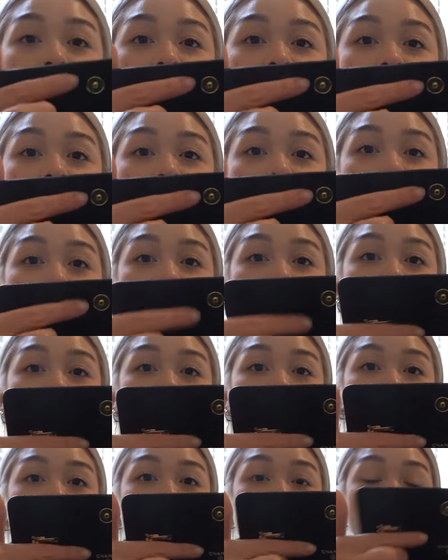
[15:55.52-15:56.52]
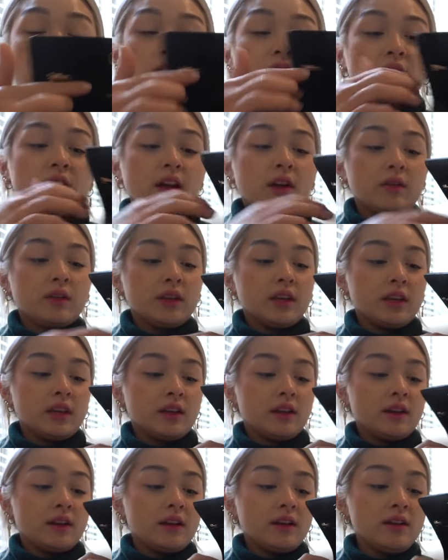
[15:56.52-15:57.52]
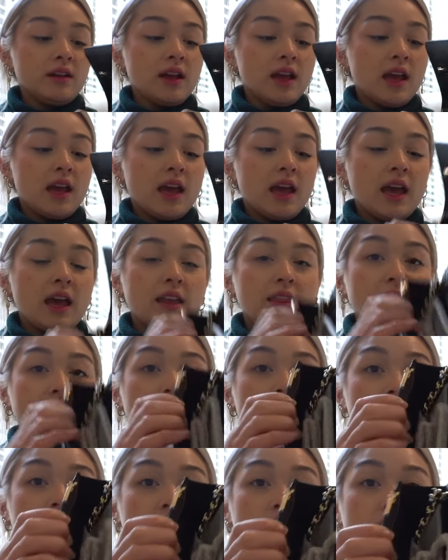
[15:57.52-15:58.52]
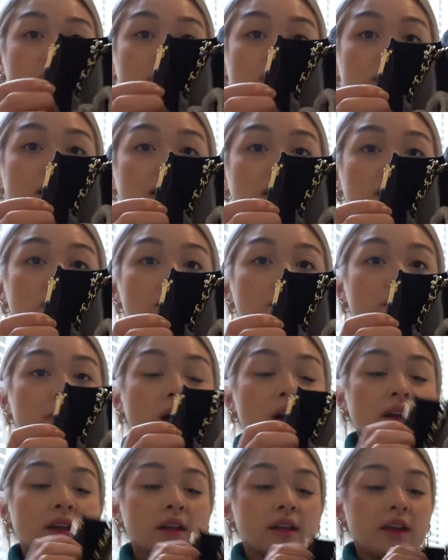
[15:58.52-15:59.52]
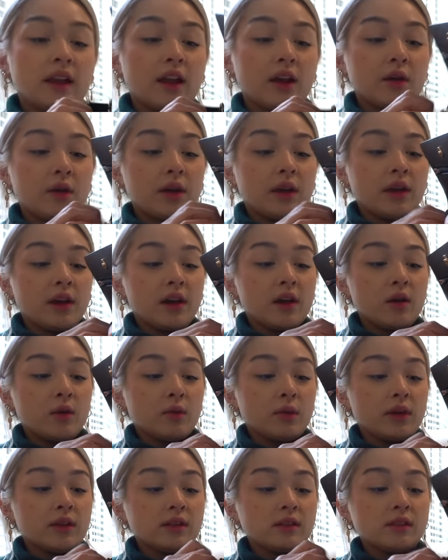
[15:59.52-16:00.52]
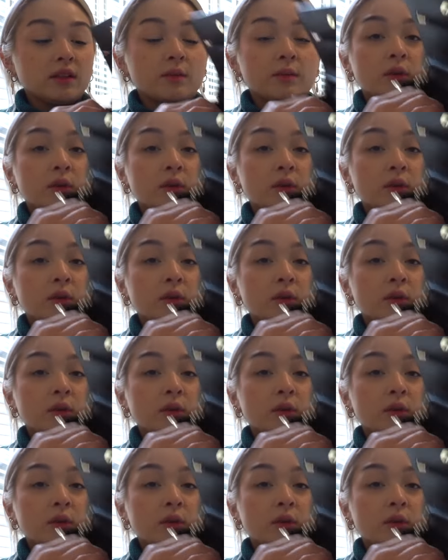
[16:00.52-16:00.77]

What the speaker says: so, with the Chanel here, and then just a little pocket area with some